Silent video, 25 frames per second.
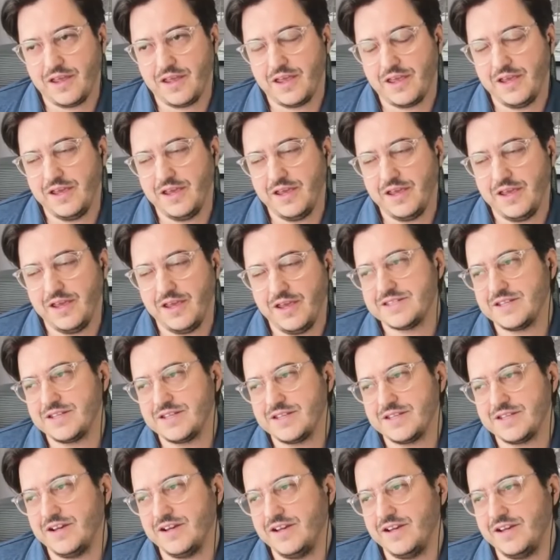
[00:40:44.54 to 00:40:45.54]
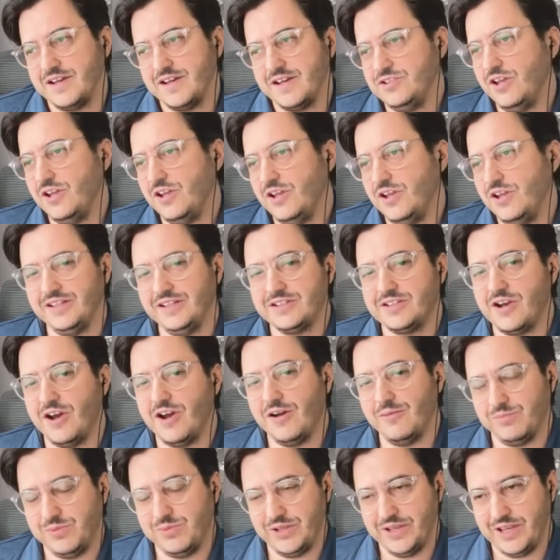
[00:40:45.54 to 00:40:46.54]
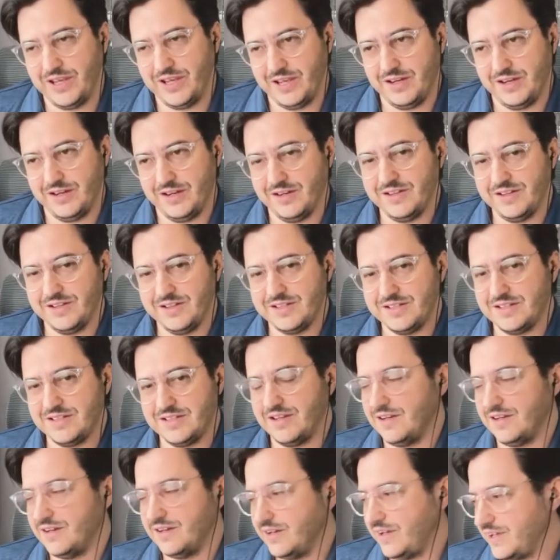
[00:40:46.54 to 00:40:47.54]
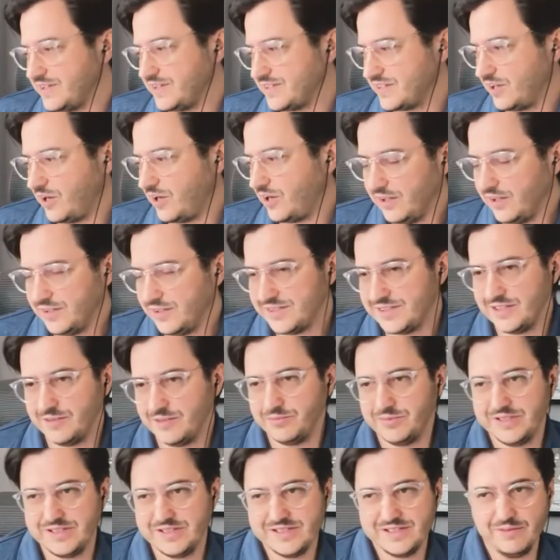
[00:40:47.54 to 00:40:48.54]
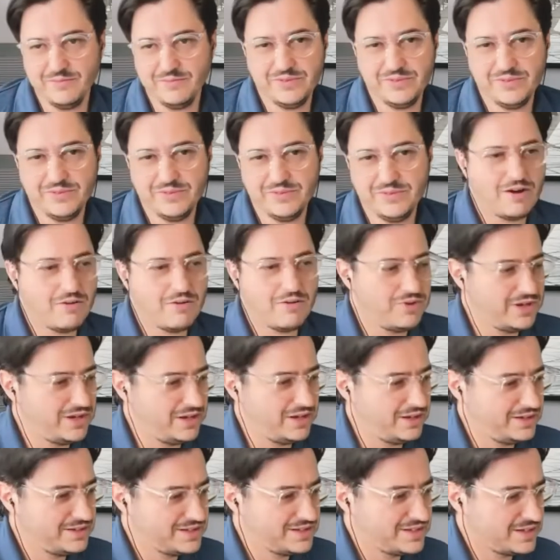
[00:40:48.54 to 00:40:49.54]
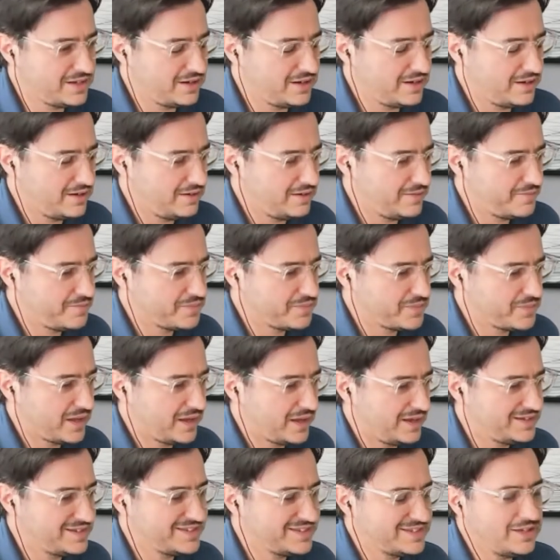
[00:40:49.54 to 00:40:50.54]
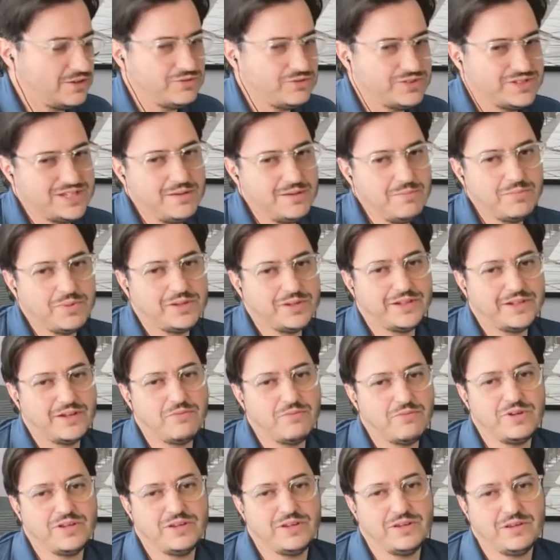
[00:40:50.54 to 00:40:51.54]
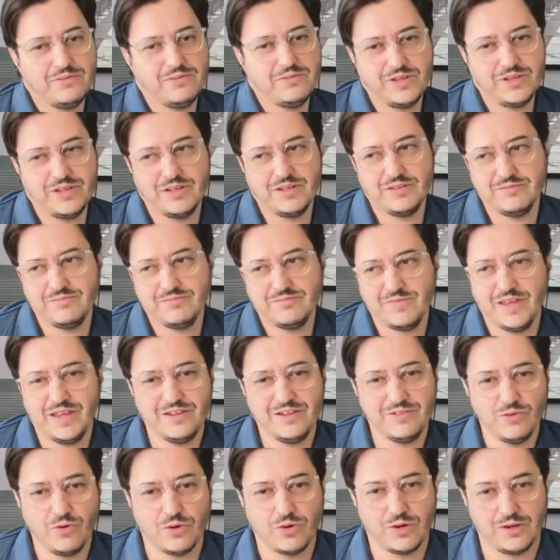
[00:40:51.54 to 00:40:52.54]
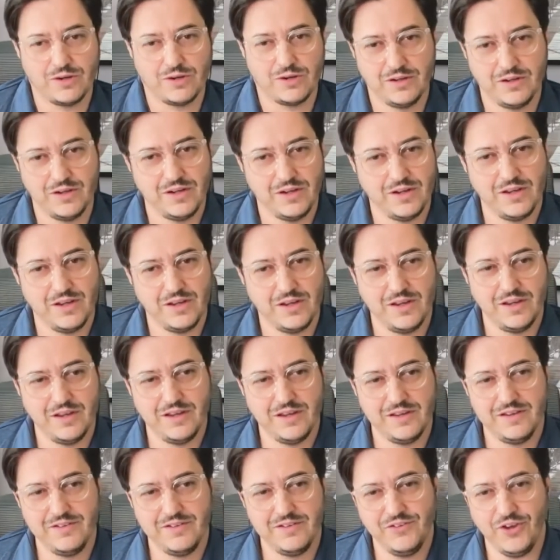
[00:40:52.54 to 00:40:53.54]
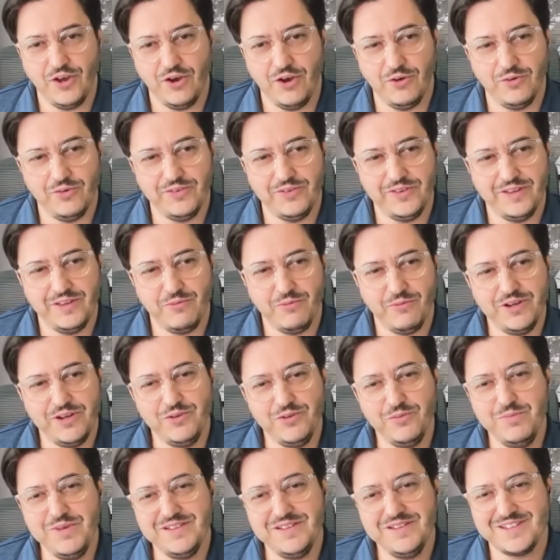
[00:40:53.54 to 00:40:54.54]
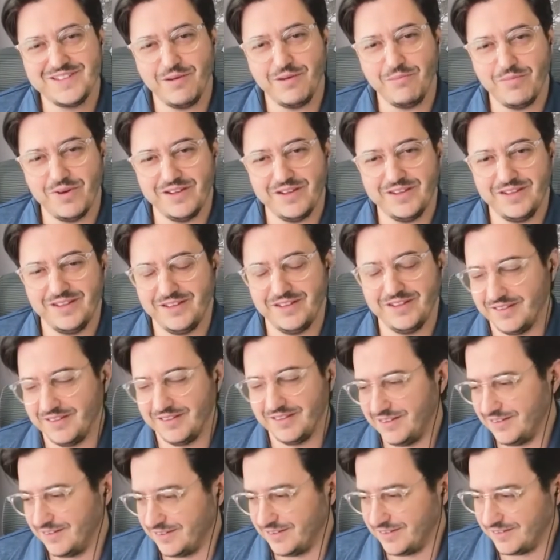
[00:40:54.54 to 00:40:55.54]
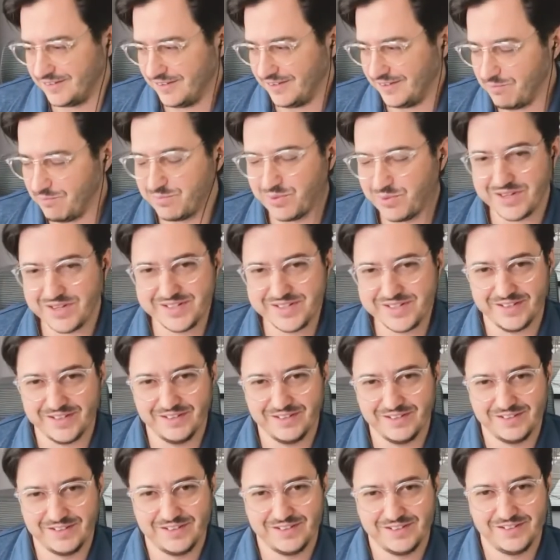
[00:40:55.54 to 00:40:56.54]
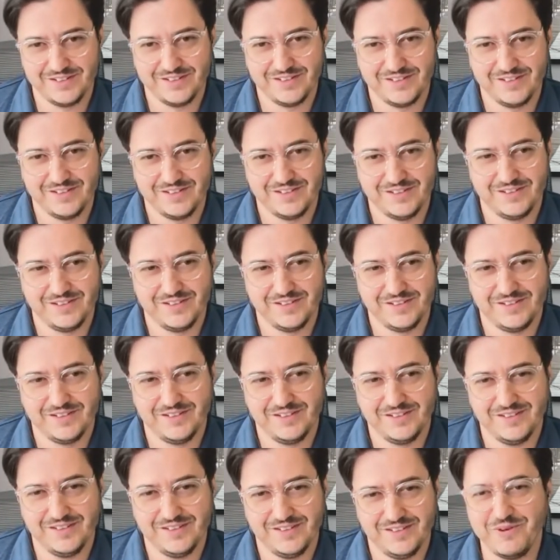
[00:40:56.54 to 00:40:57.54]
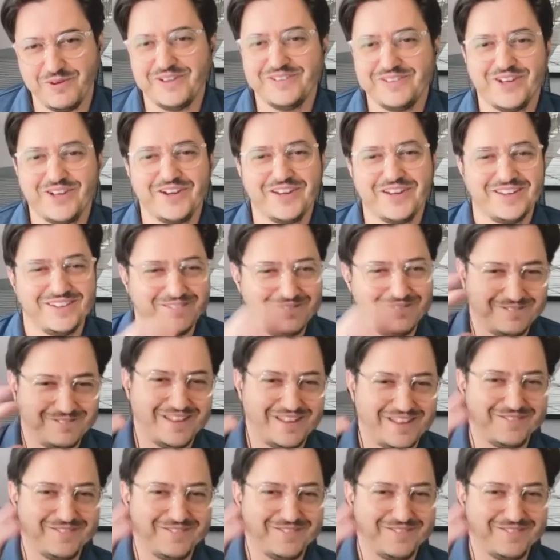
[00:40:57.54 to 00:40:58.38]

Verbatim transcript: It's uh, it's not that complicated. Is uh, as a concept is something that we it's um it's so simple that we we ignore. Mm. So when you meet somebody uh, in person, uh, we're talking like